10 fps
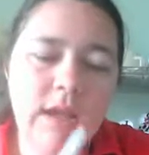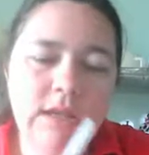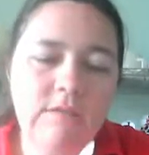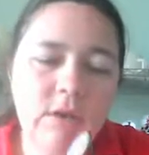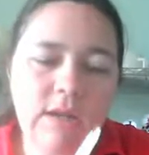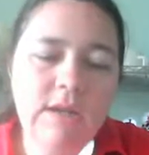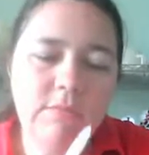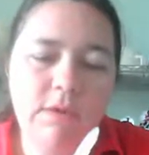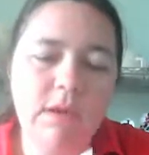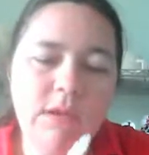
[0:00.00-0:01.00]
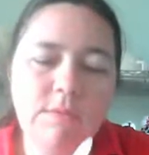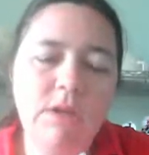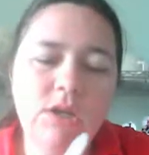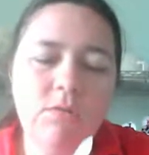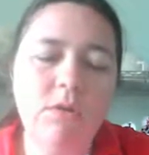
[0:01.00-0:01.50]
It's very tempting,
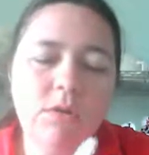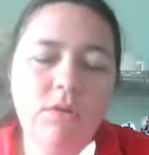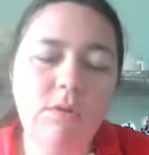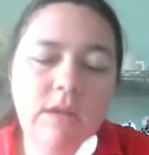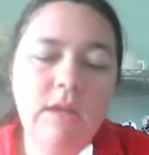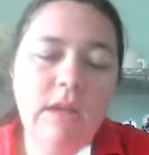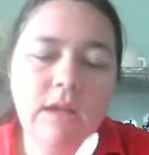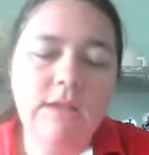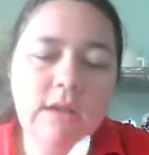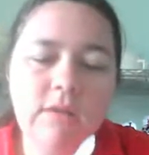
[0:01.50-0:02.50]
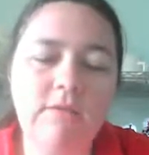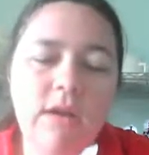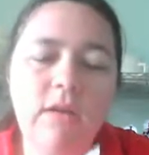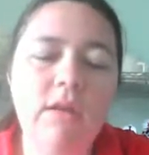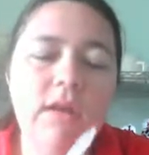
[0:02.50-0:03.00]
especially when you're doing the glass nail file,